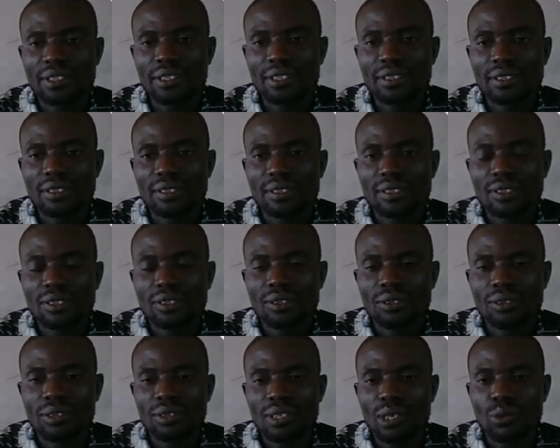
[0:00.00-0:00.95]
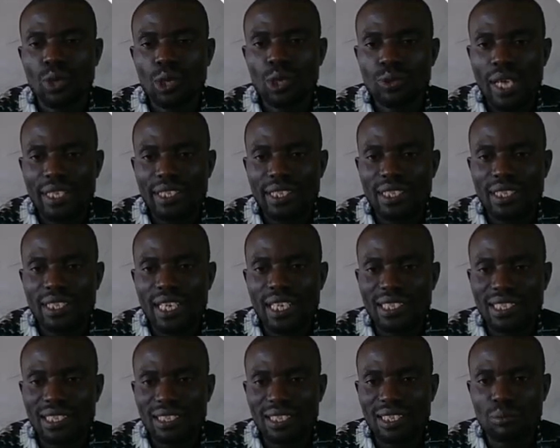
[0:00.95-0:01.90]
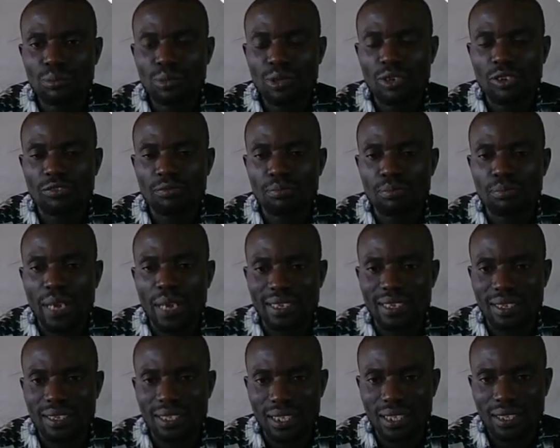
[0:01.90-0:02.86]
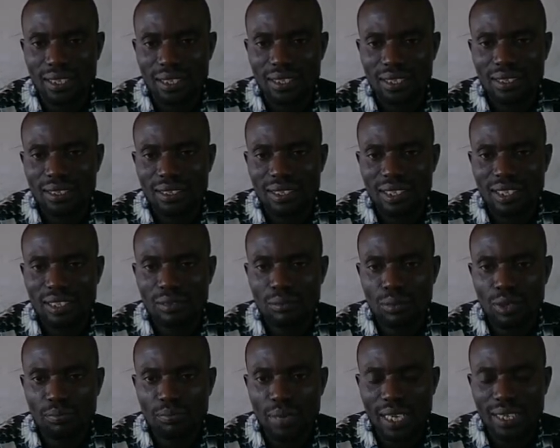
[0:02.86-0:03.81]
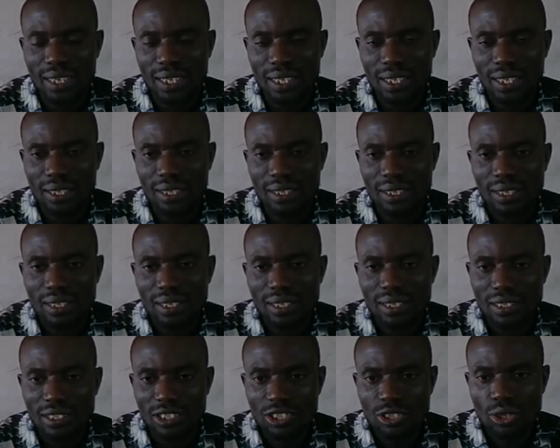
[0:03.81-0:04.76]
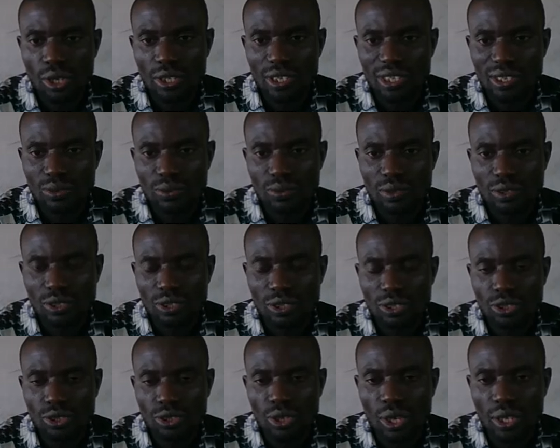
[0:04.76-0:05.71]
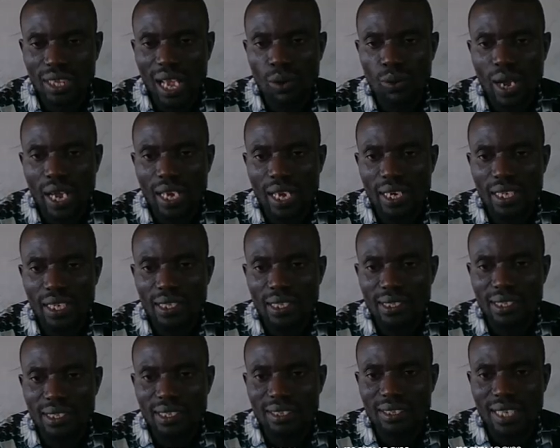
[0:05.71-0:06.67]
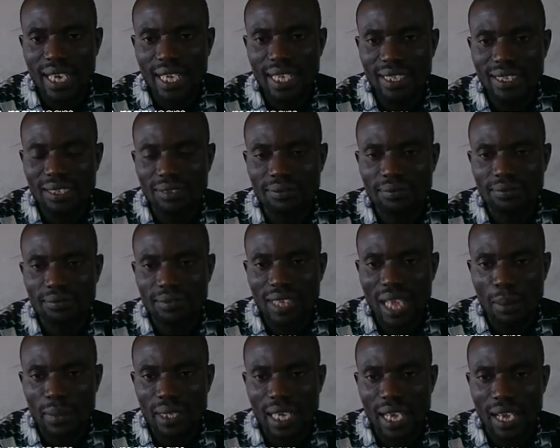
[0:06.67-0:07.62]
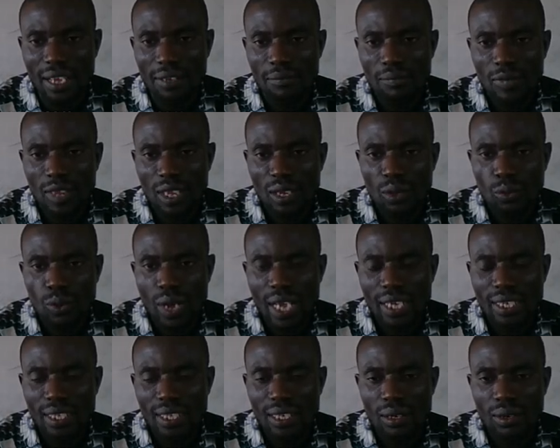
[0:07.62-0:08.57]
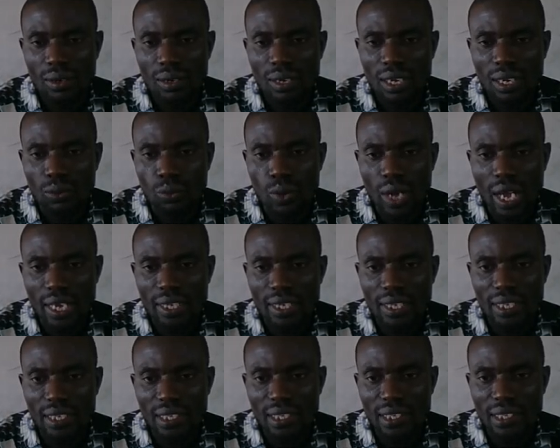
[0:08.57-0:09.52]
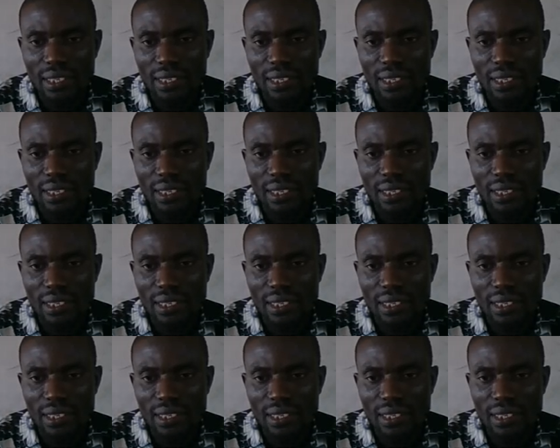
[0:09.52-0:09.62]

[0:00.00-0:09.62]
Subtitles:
Okay, what you are seeing here is symbol of battery. Symbol of battery. The shorter one is negative terminal, while the long one is